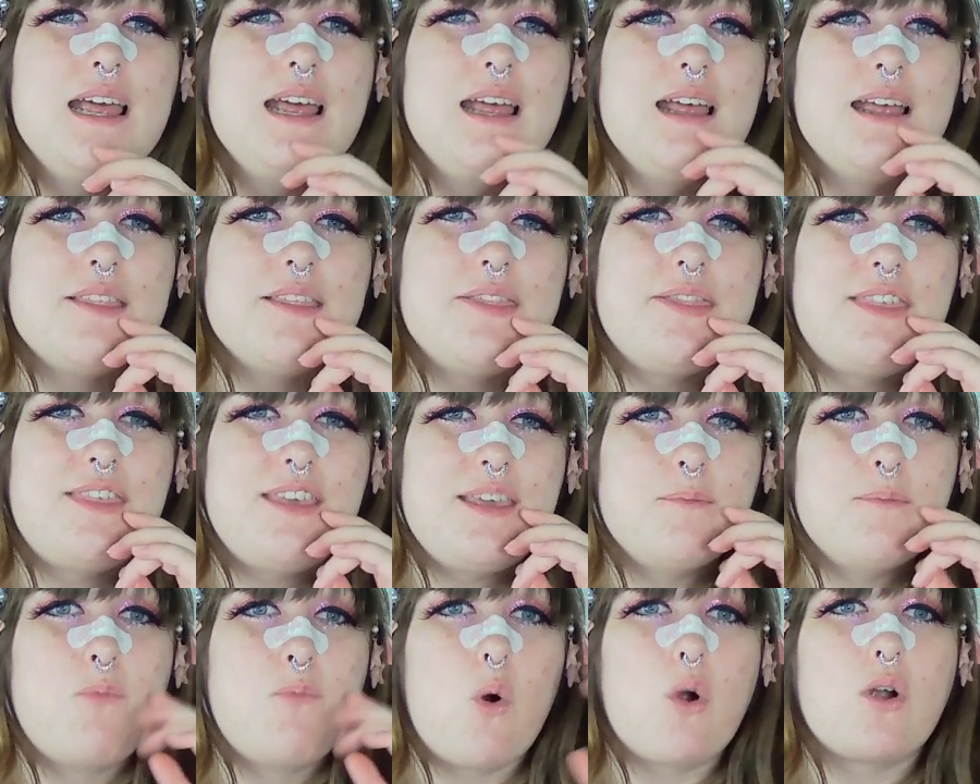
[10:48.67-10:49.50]
the
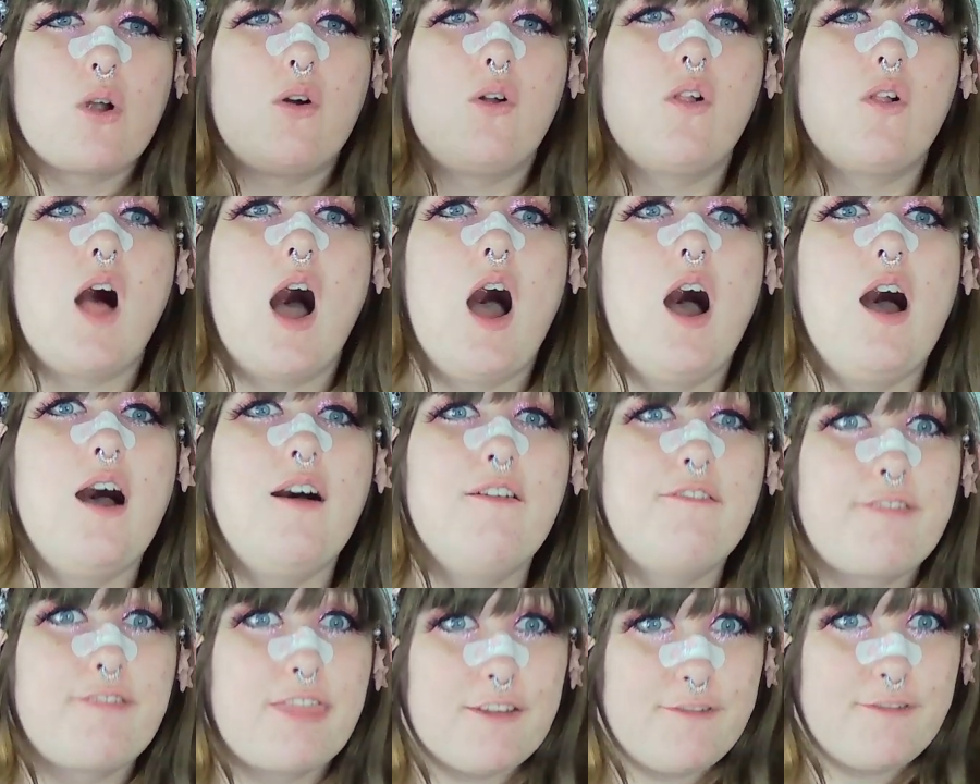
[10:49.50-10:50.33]
moral
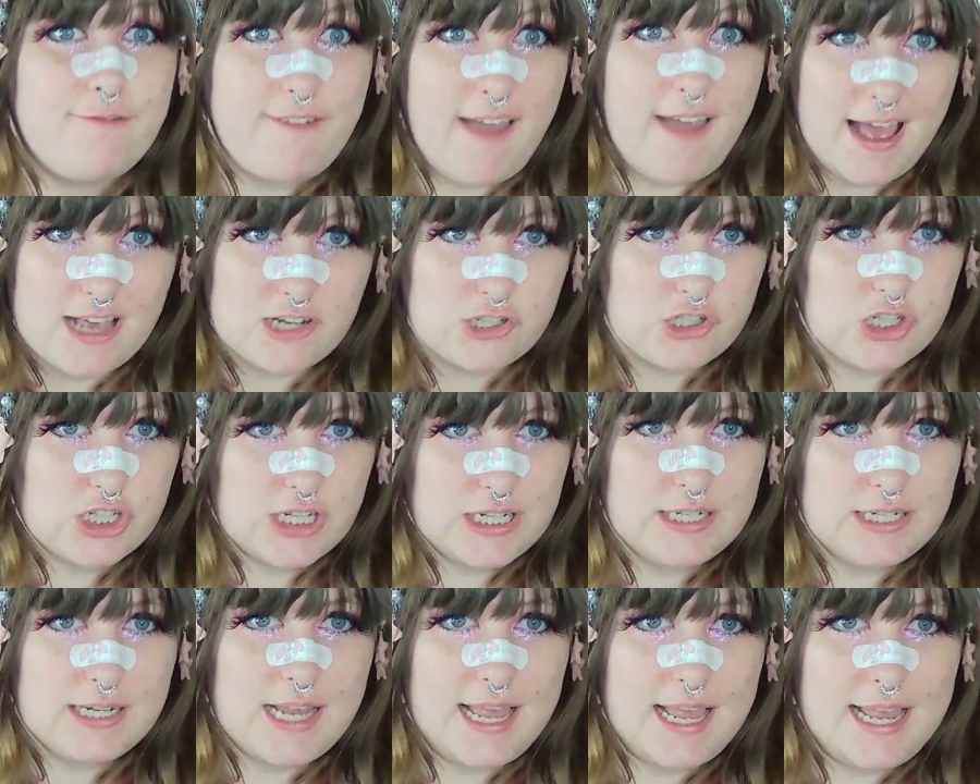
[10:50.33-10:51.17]
of the
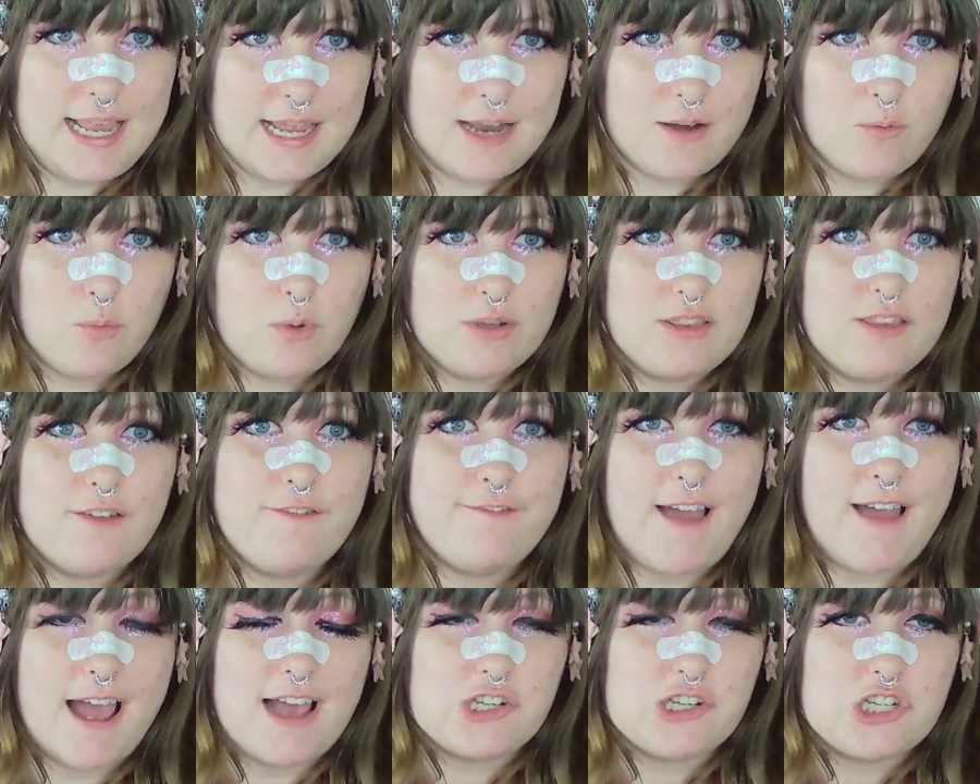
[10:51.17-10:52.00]
fashion, and what the
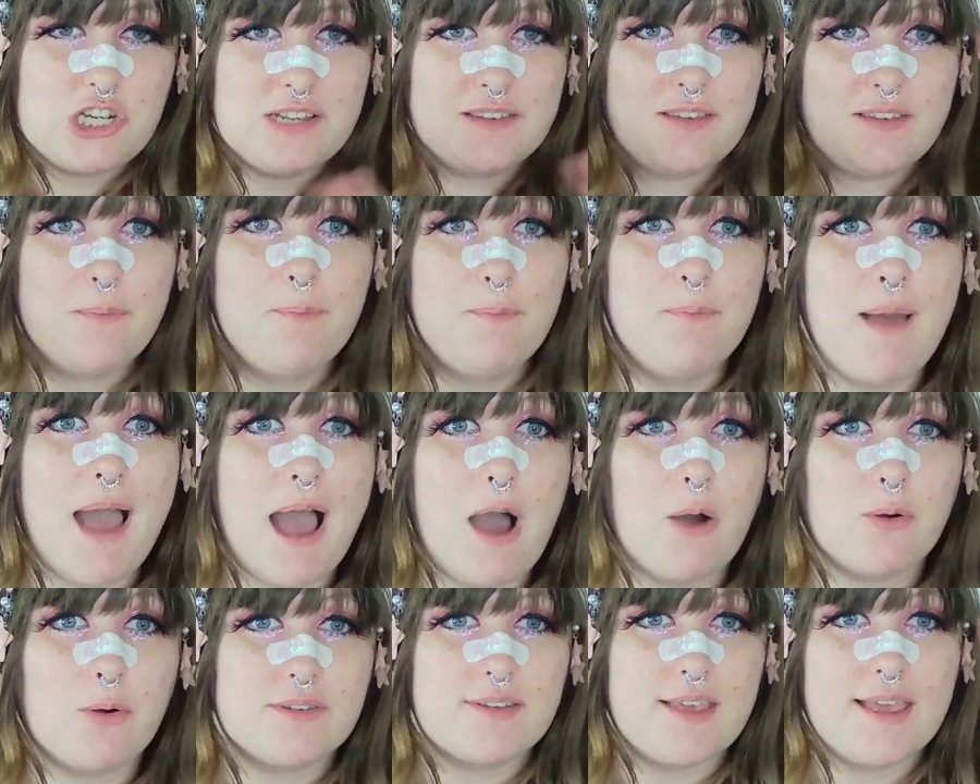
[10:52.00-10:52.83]
fashion is
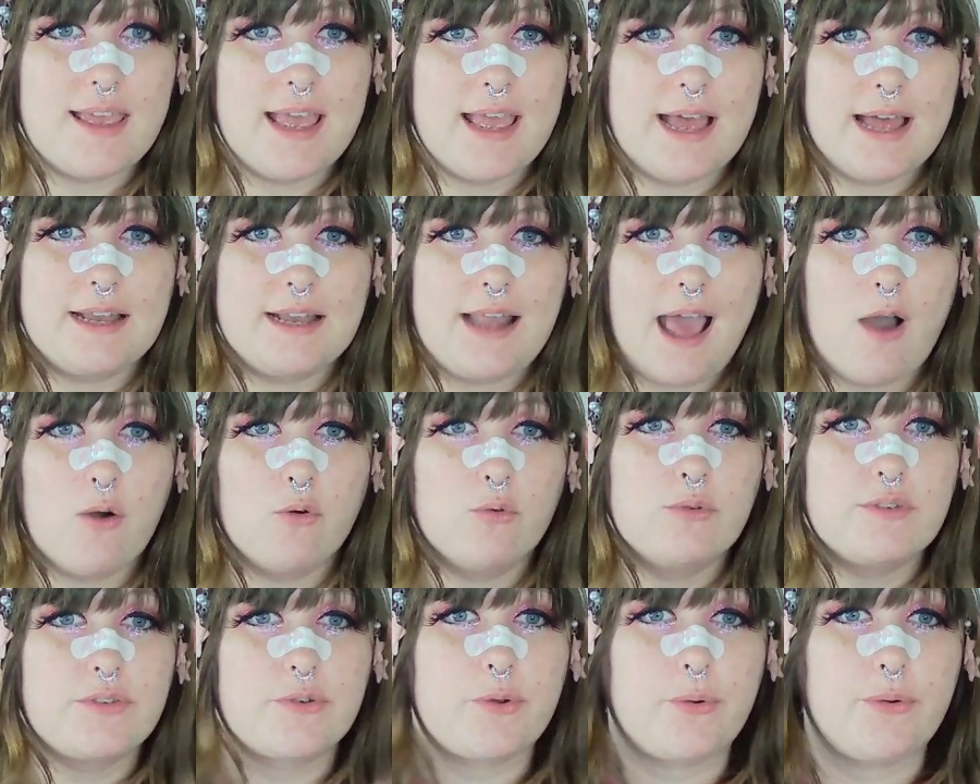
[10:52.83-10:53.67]
about, and how it
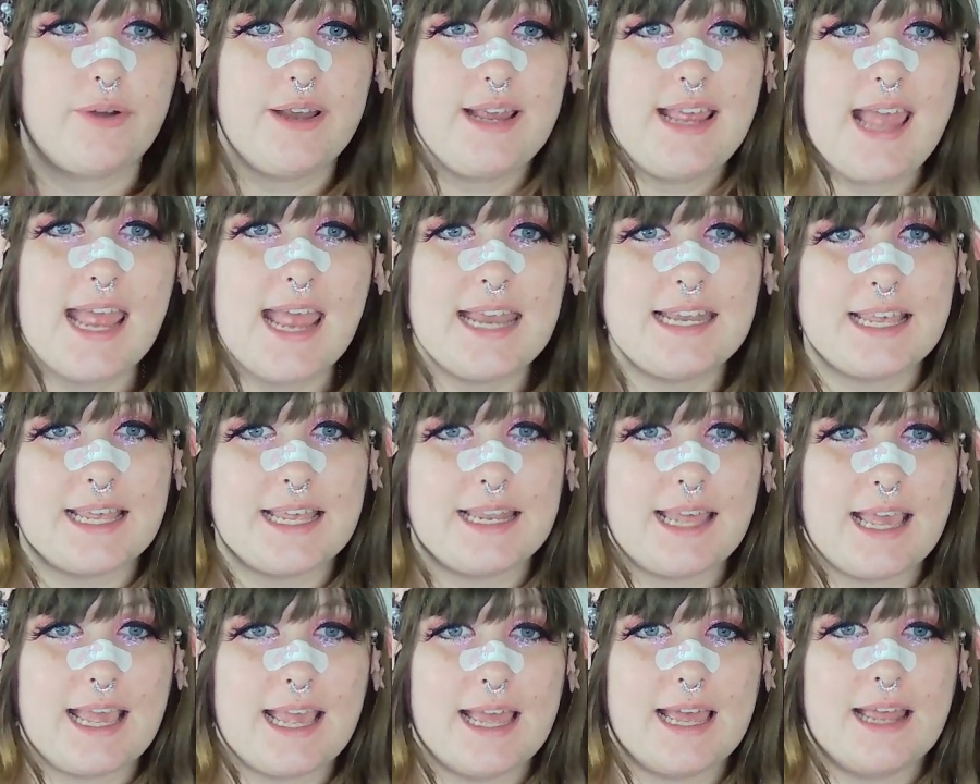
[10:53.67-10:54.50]
was created,
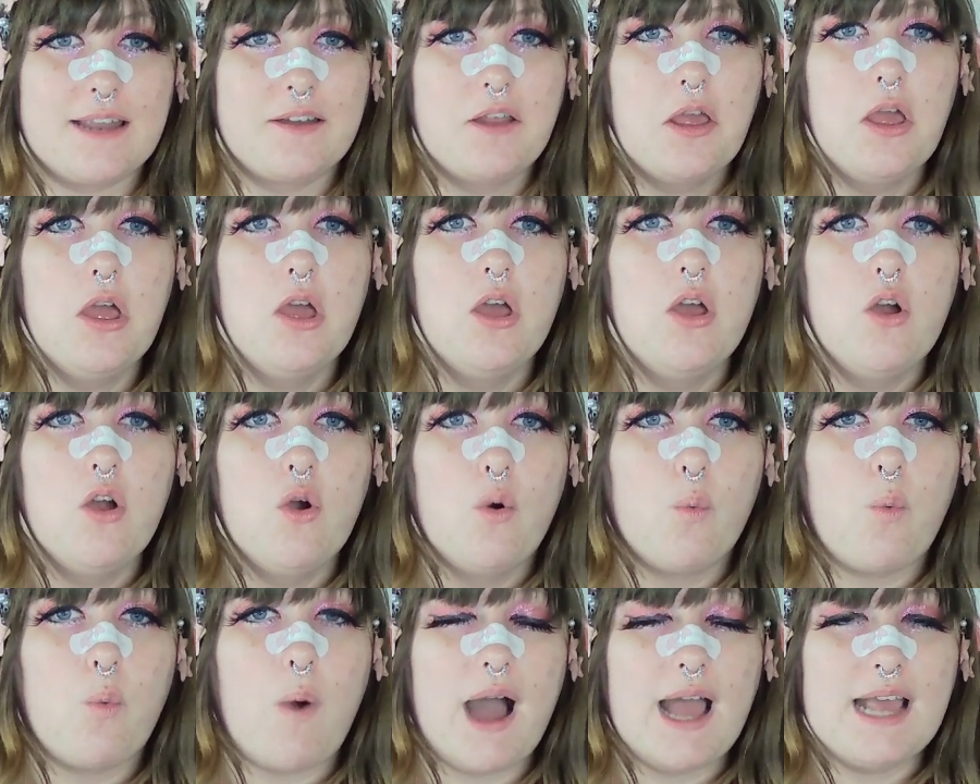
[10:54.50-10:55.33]
and
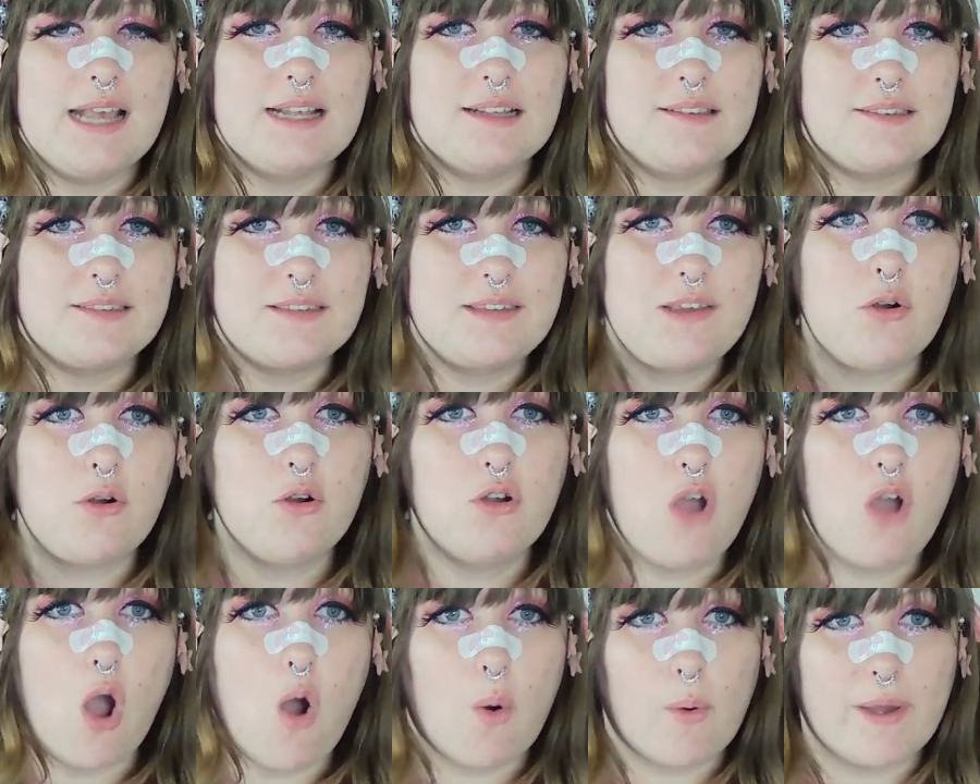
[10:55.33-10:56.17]
why it's still
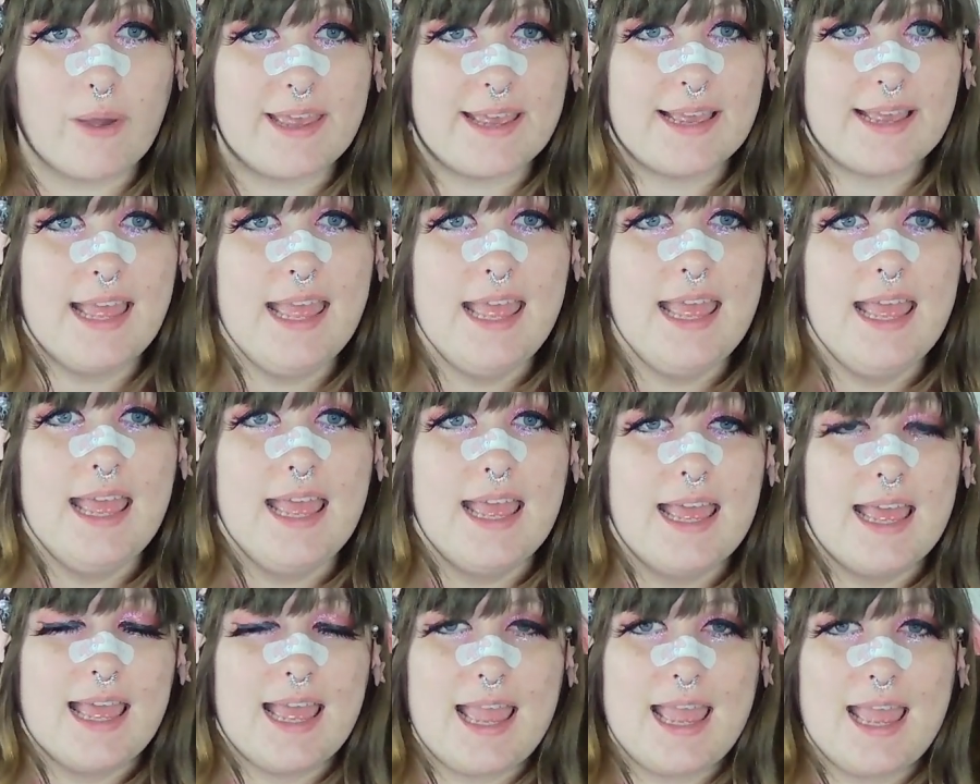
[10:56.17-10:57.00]
going.
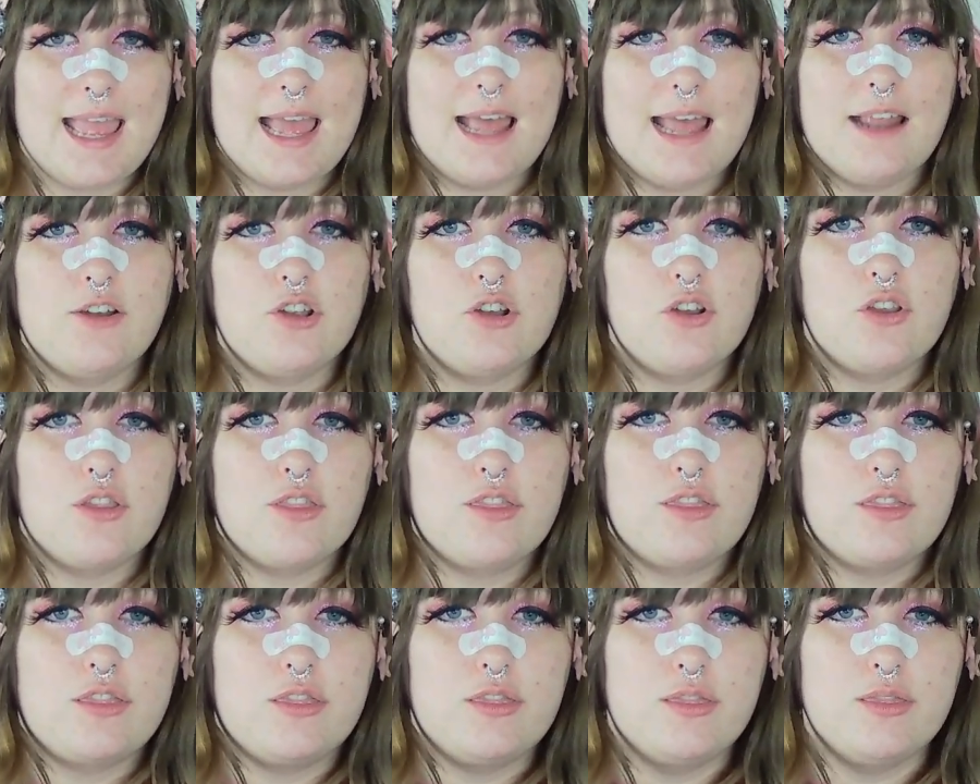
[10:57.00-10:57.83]
And
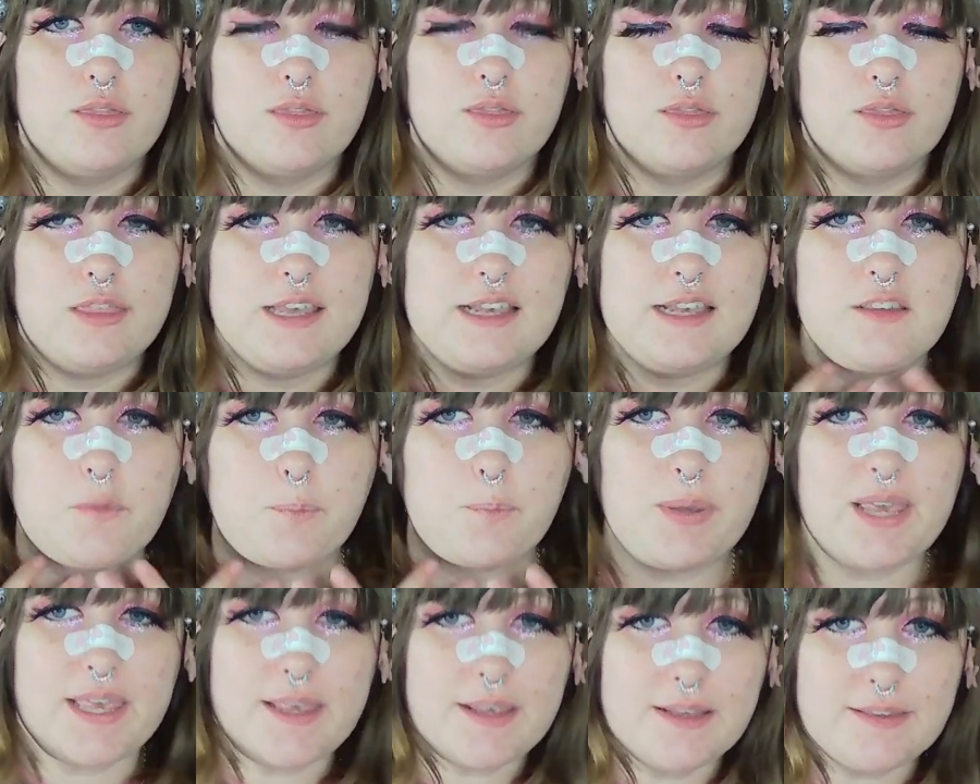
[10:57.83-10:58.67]
these
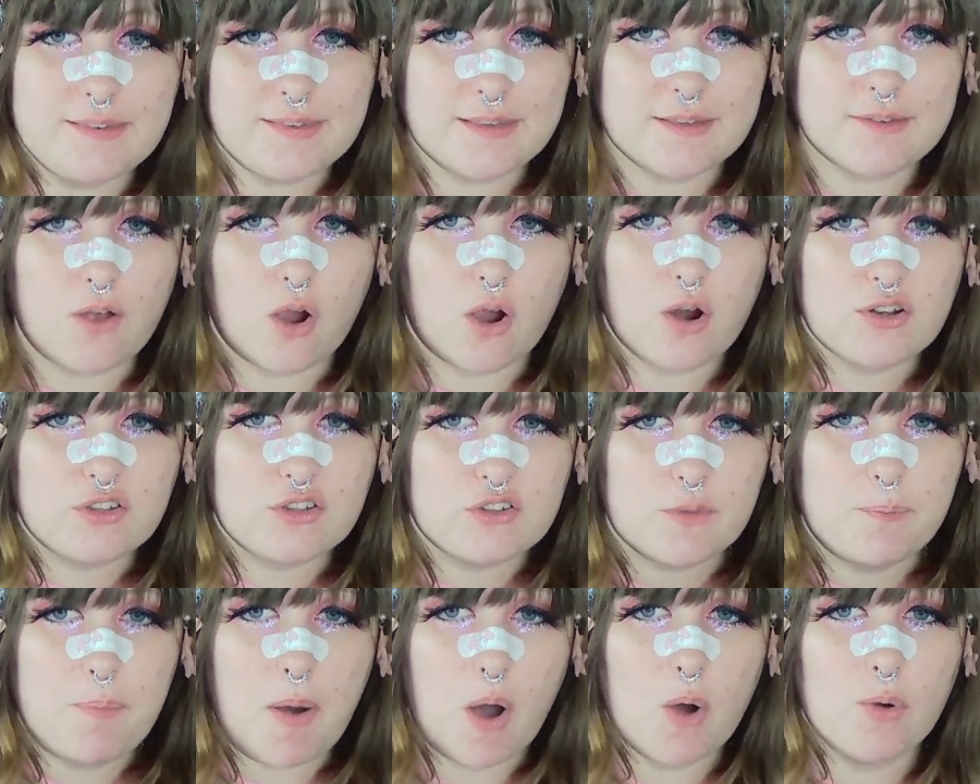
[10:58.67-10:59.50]
pieces are
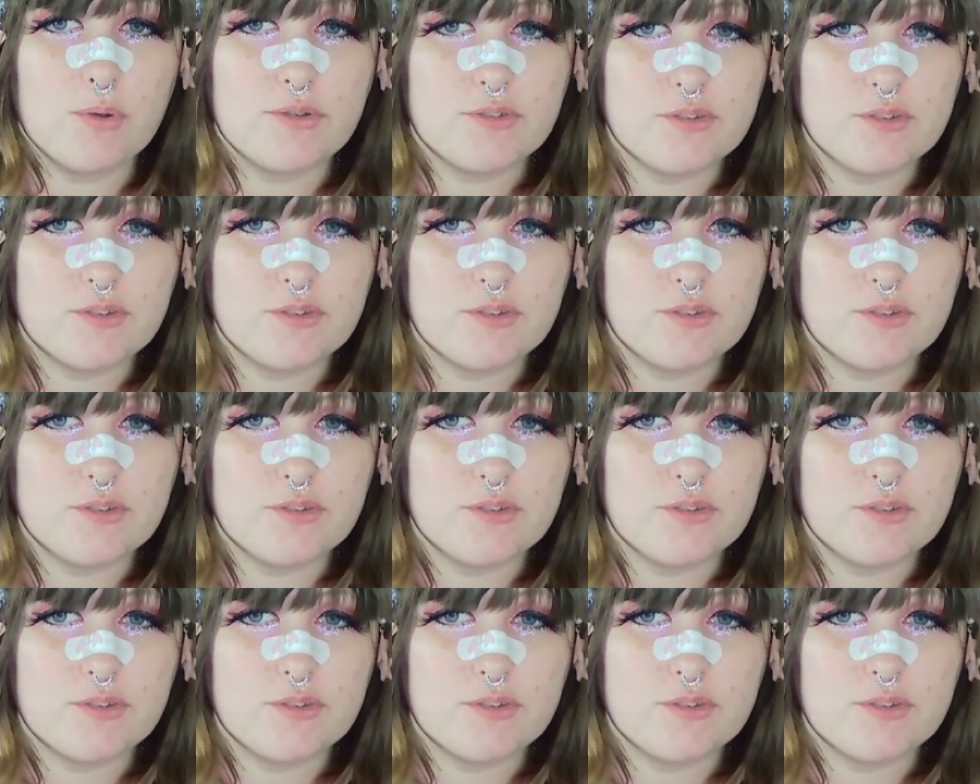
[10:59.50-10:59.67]
supposed to